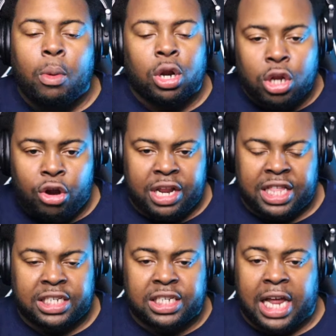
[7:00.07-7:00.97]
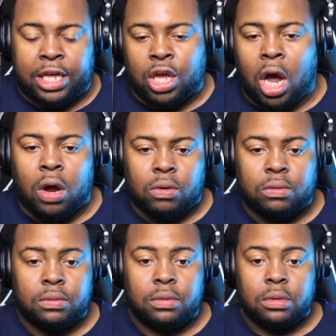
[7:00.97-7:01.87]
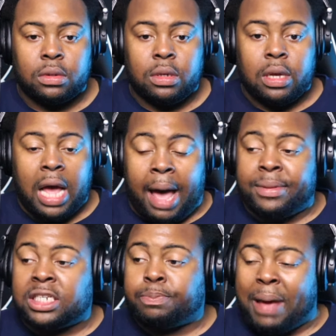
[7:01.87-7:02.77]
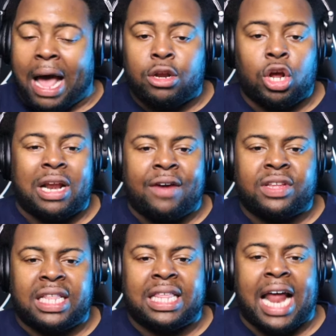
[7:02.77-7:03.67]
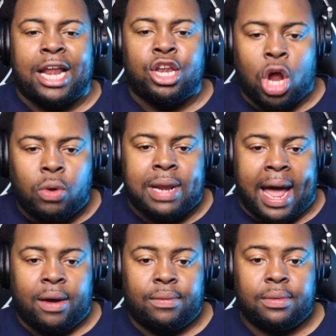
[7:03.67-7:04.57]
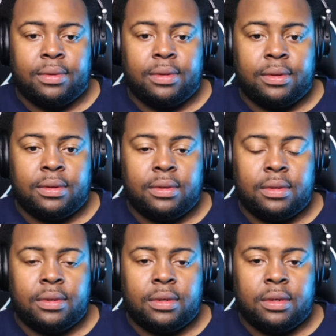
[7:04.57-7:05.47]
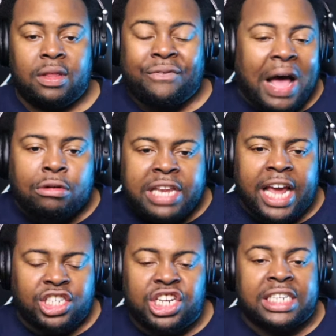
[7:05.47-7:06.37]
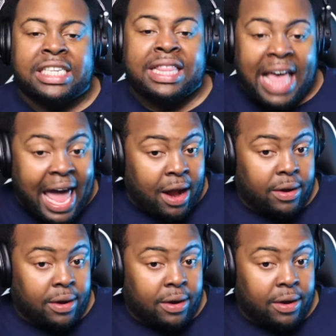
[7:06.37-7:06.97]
learning. This is like, yo, I'm expounding on everything that I know now. The foundation is there.